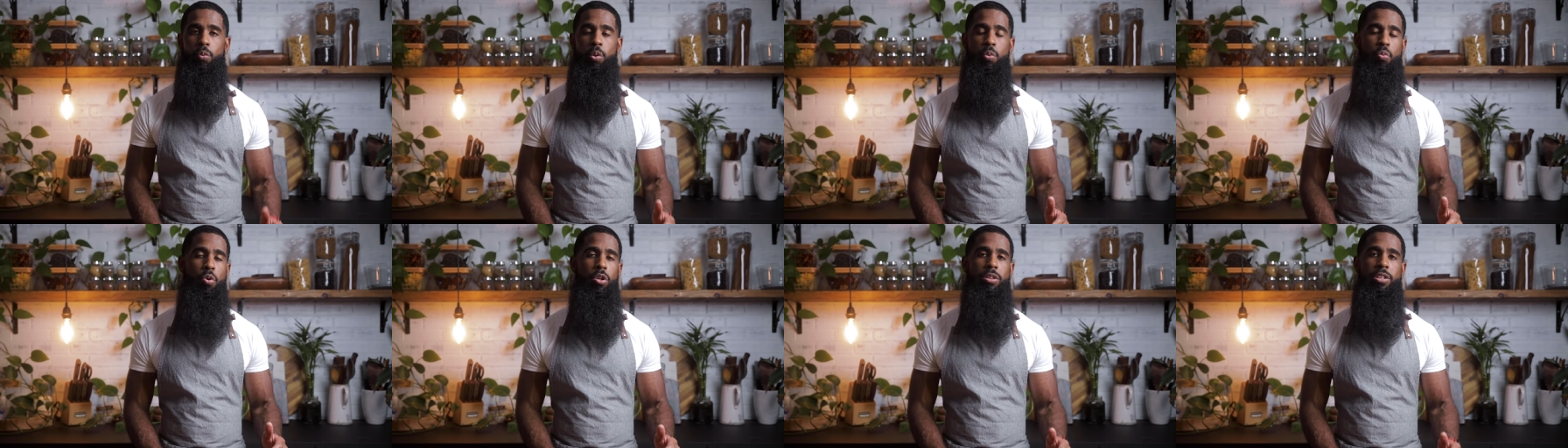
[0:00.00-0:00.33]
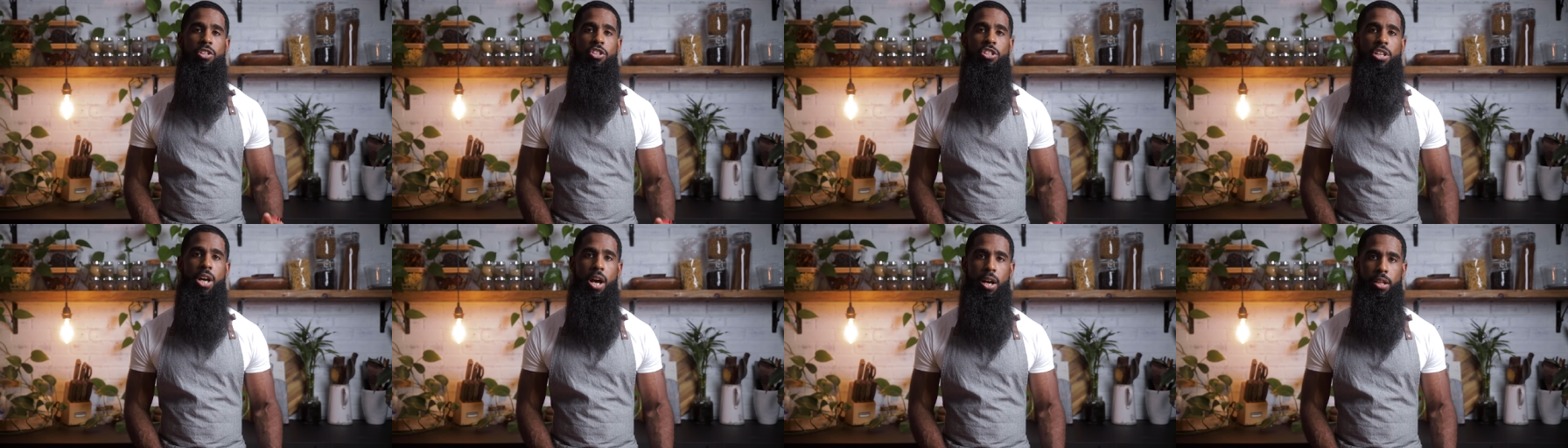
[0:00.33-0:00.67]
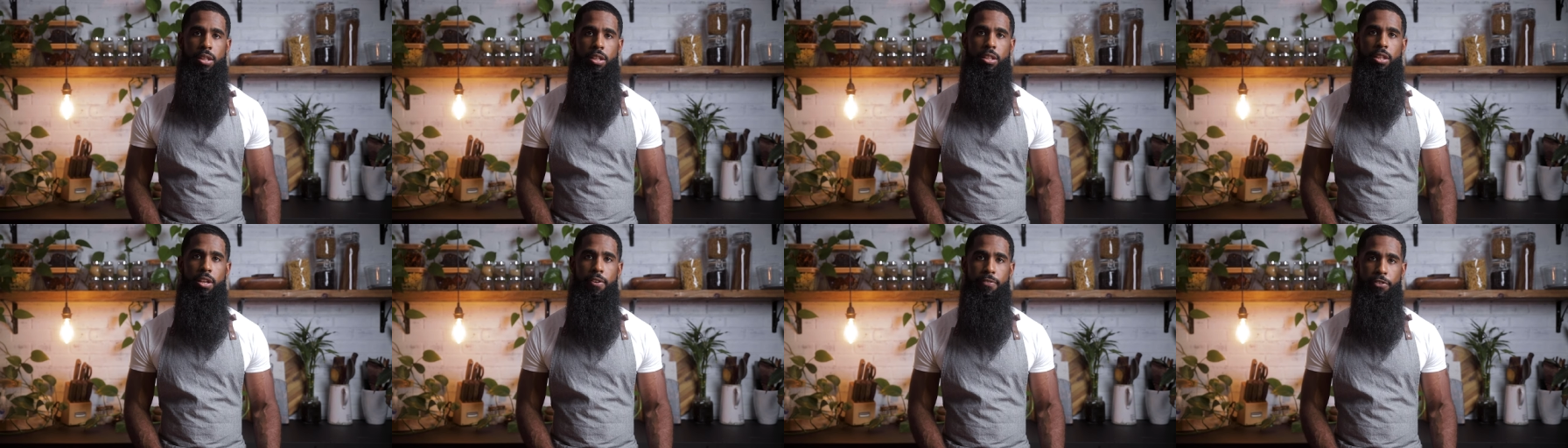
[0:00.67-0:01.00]
We want the
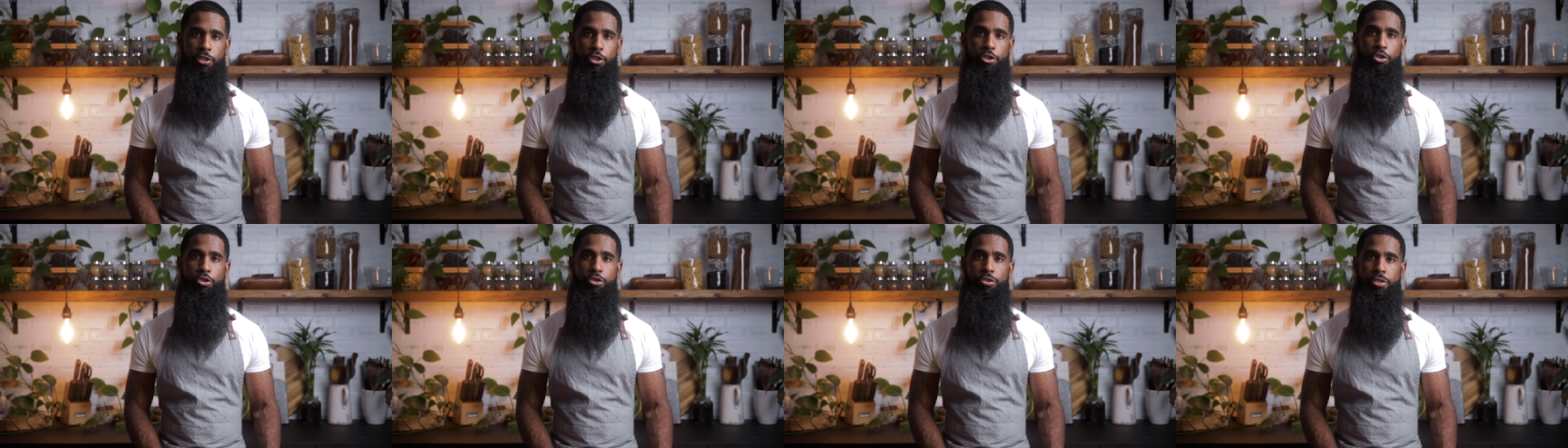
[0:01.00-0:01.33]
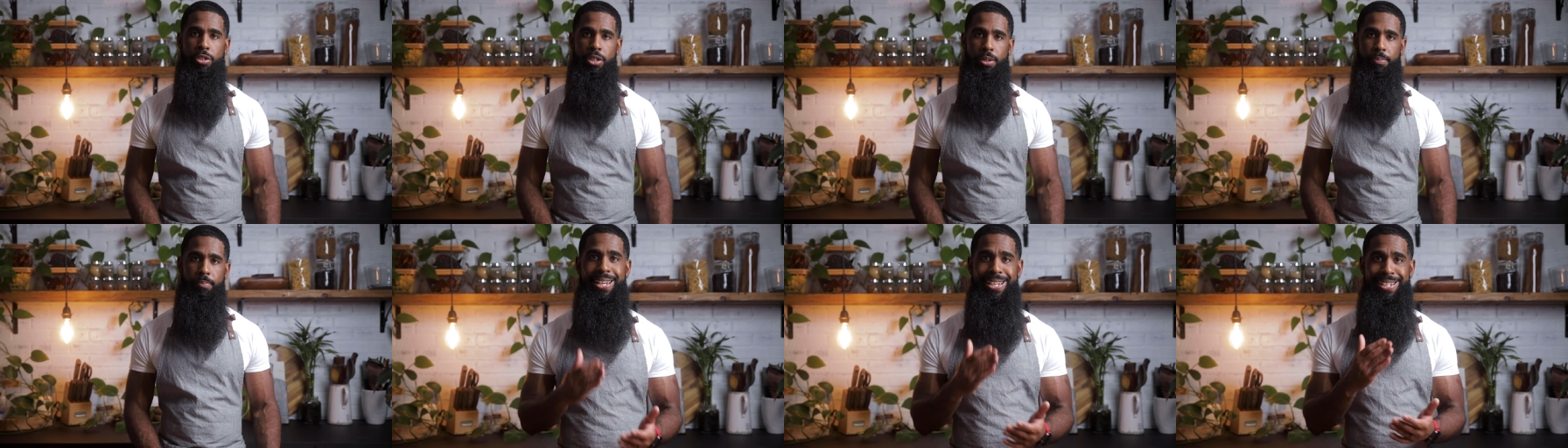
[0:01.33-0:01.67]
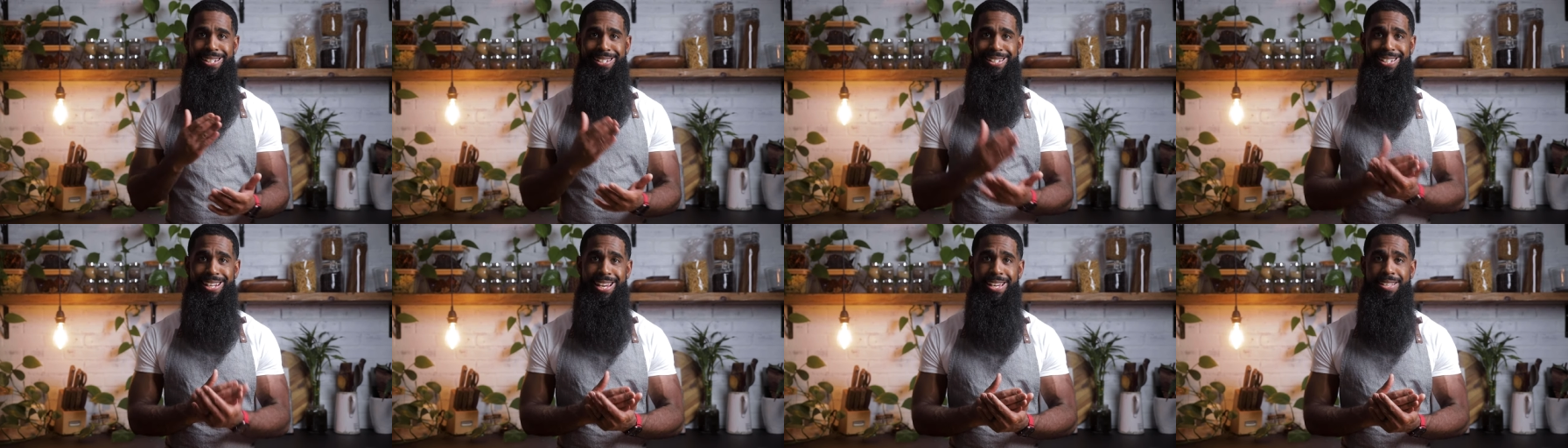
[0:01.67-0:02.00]
chocolate lover's dream. A
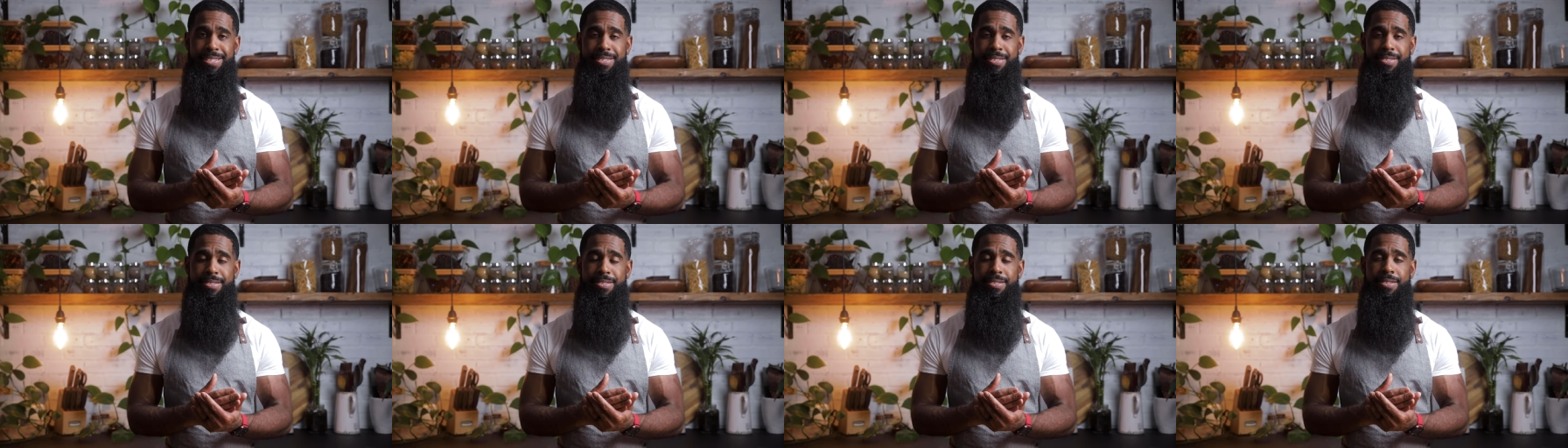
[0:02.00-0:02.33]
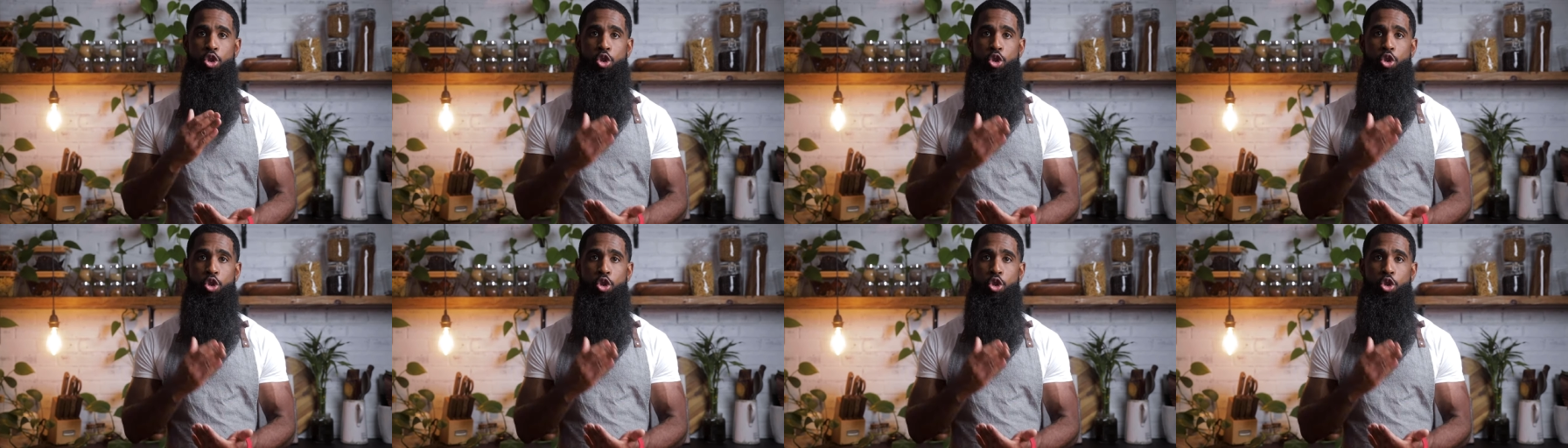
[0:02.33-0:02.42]
dense,